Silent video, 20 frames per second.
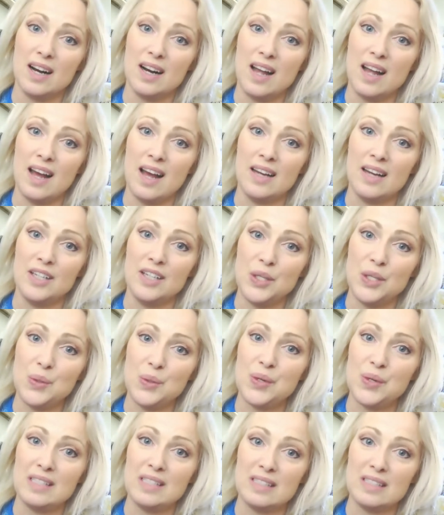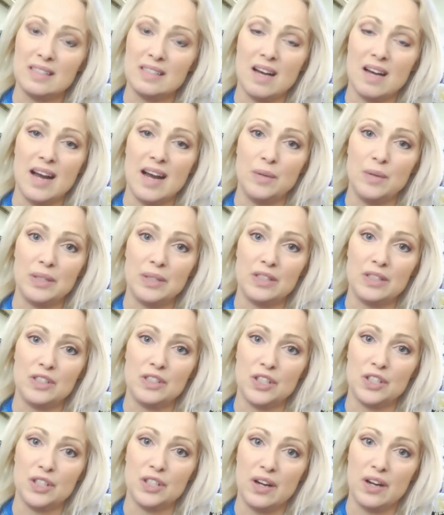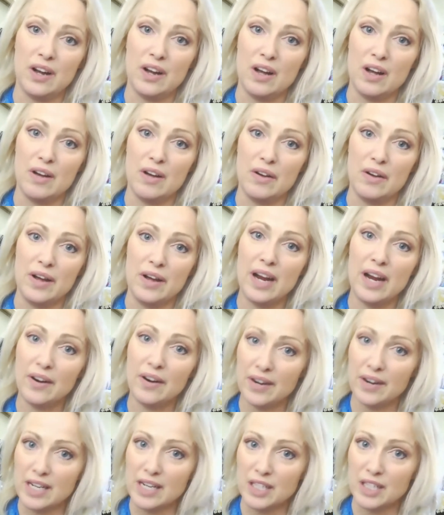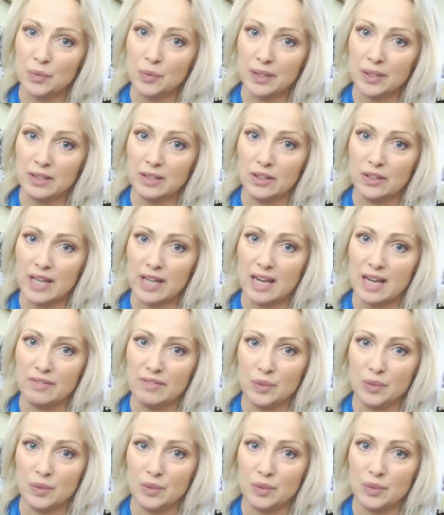and you can decide which area you want to look at.